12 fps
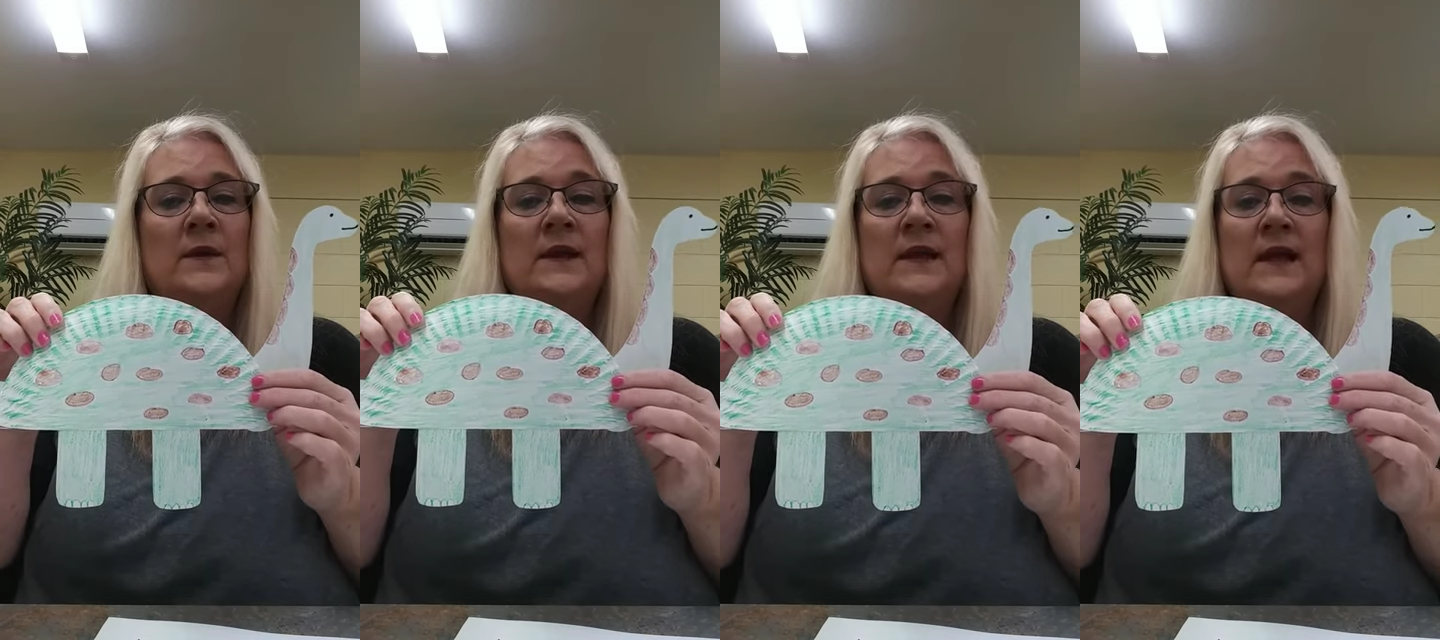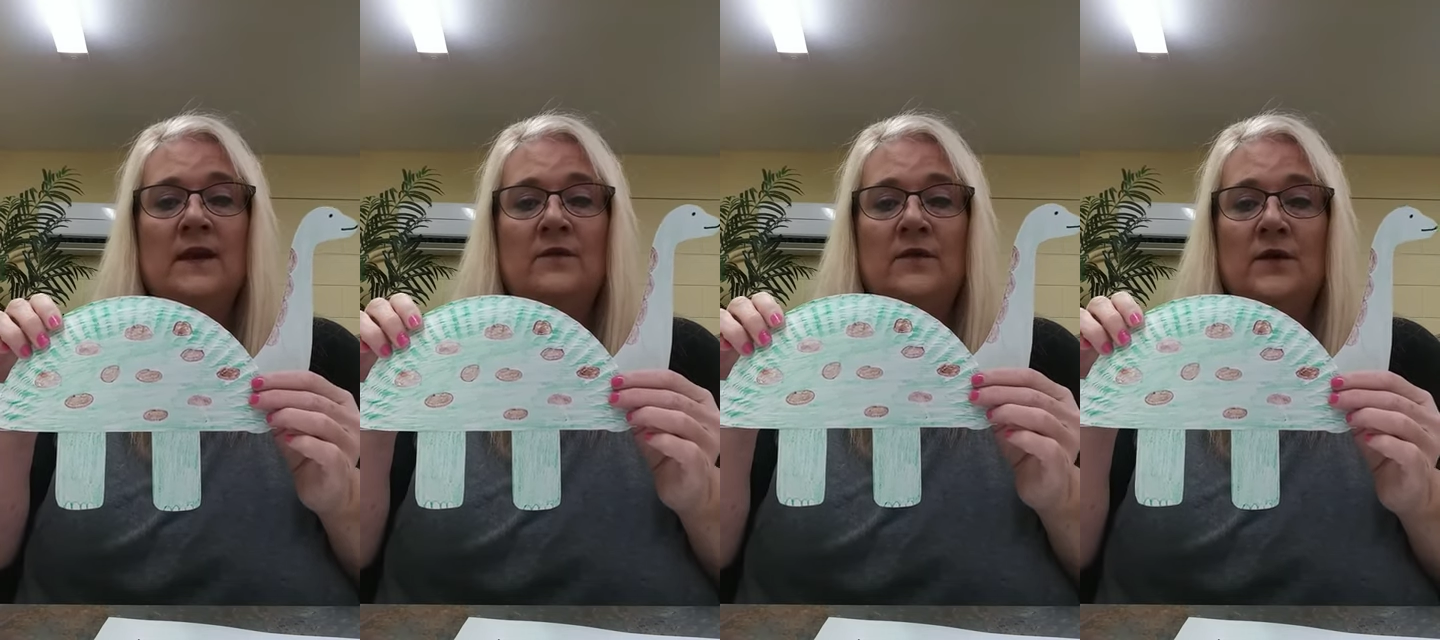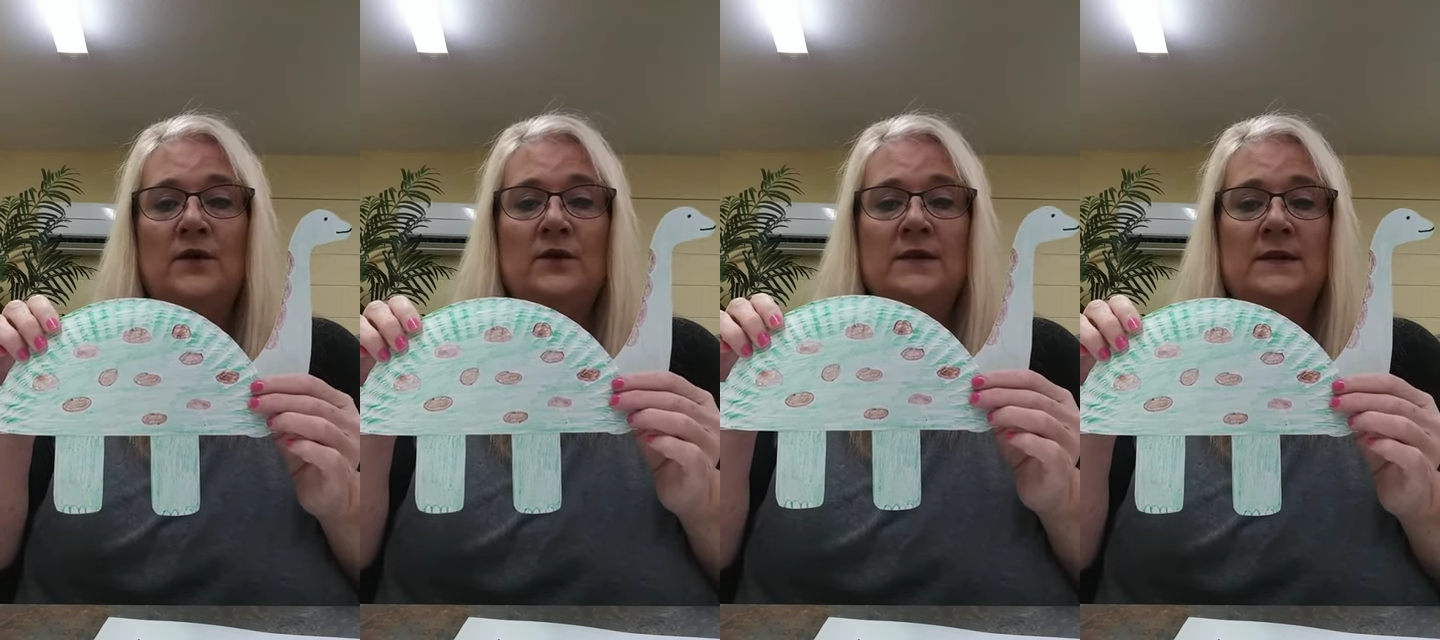would love
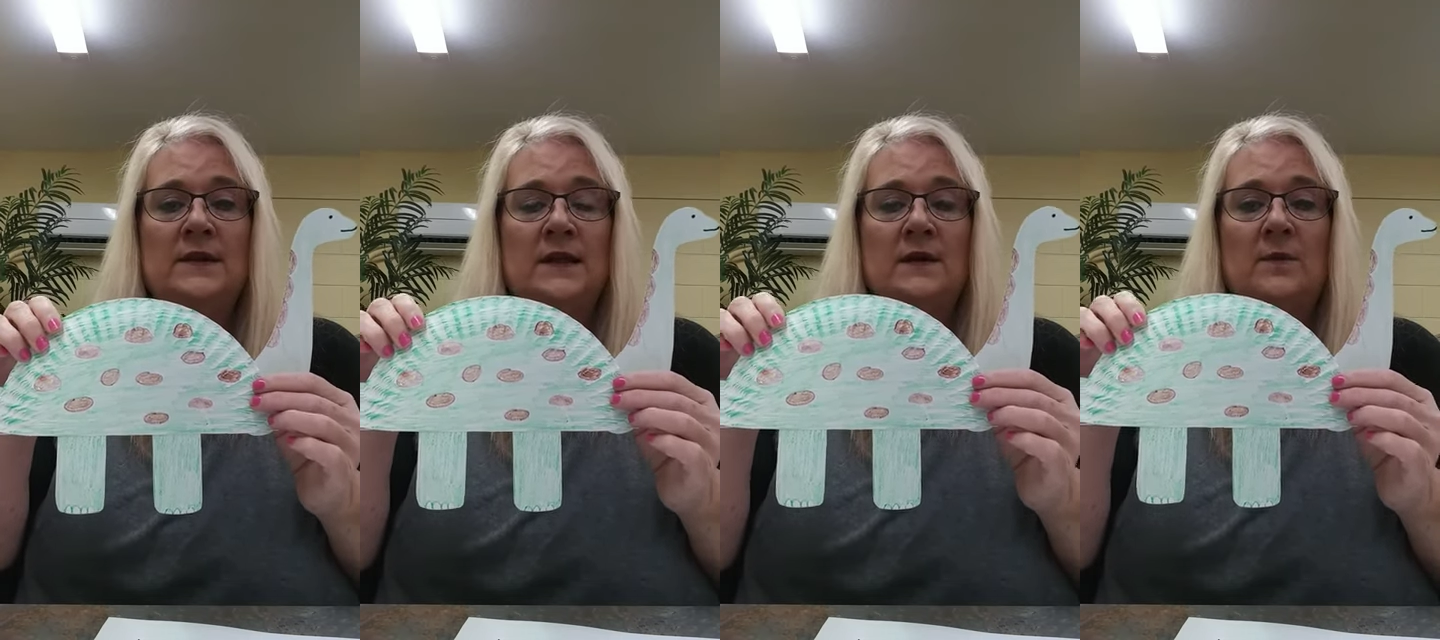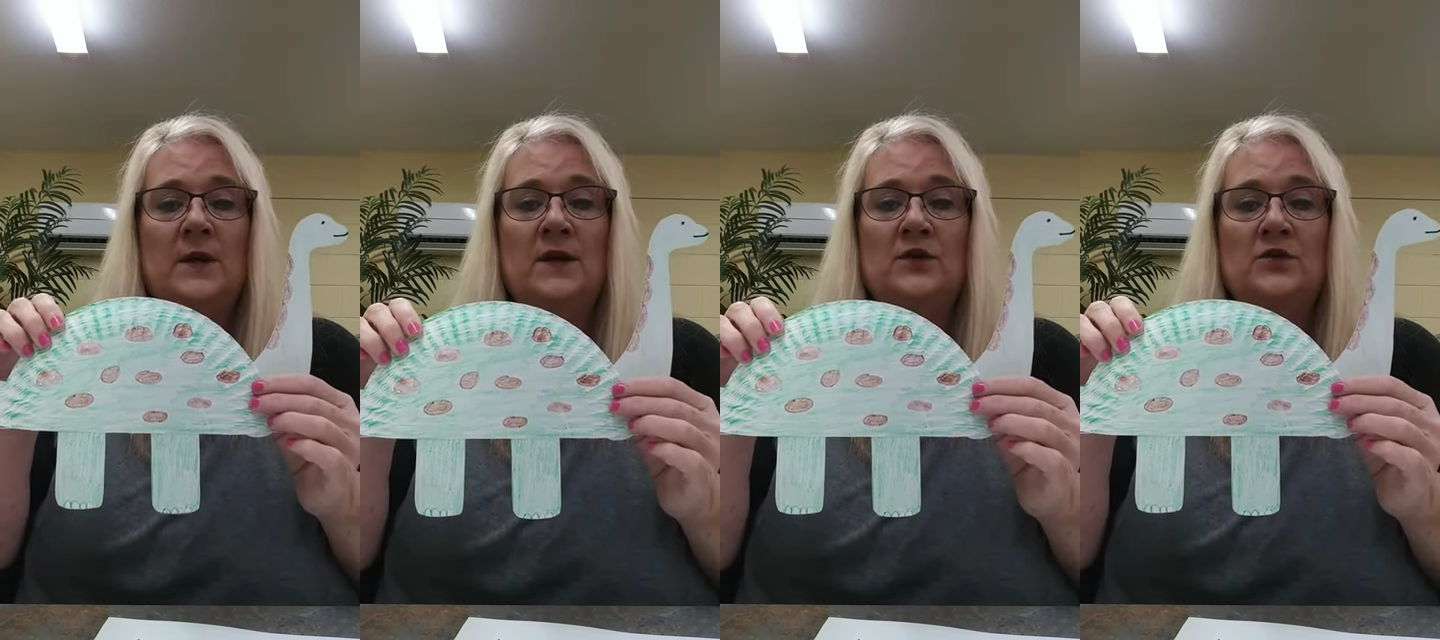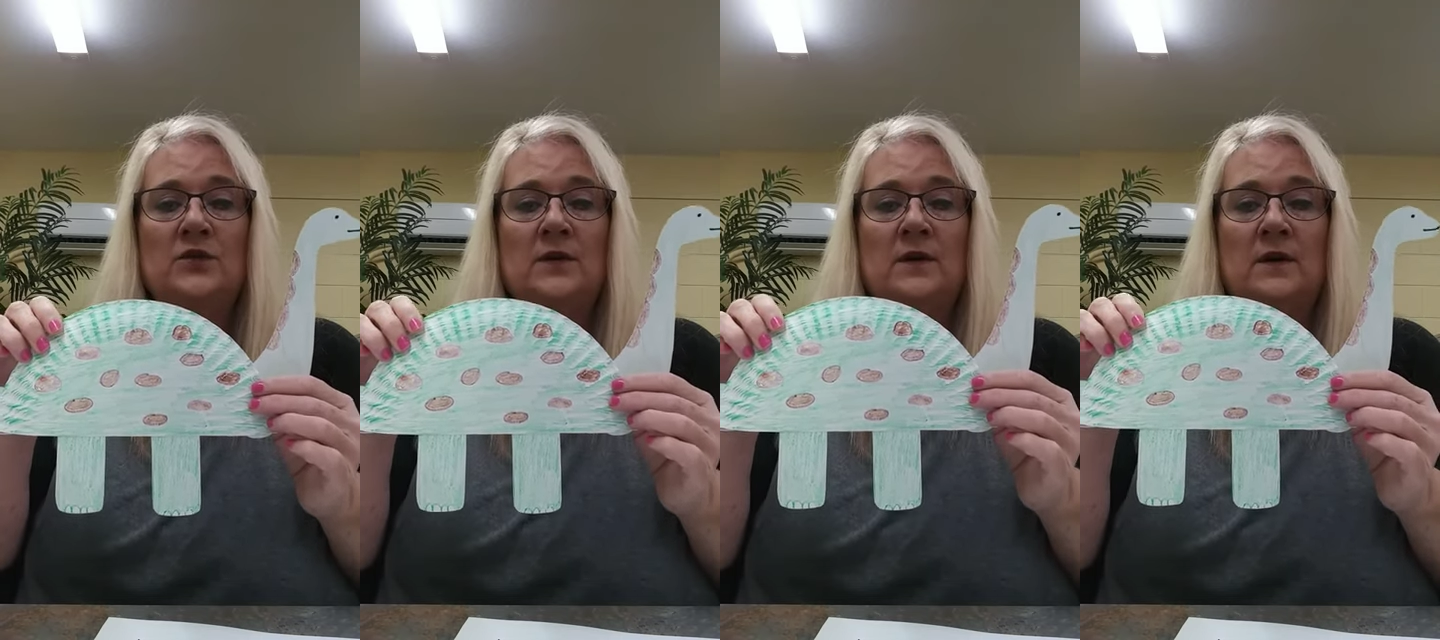for you to send a
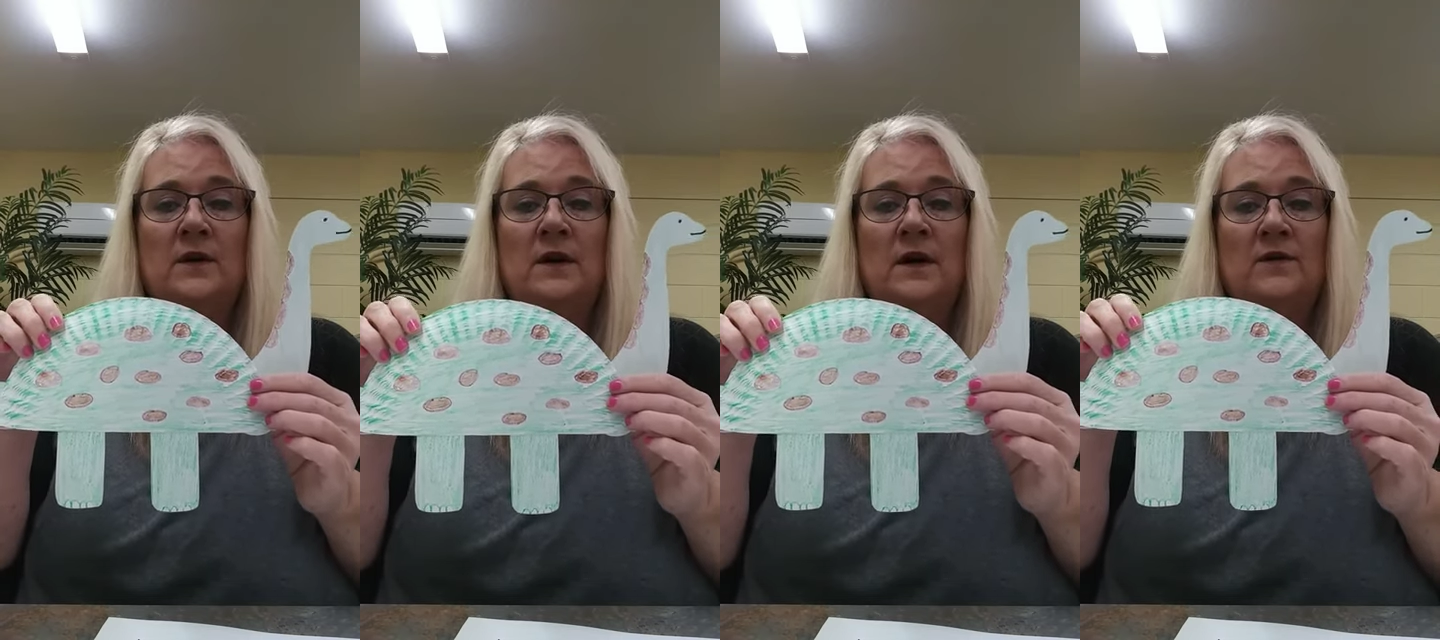picture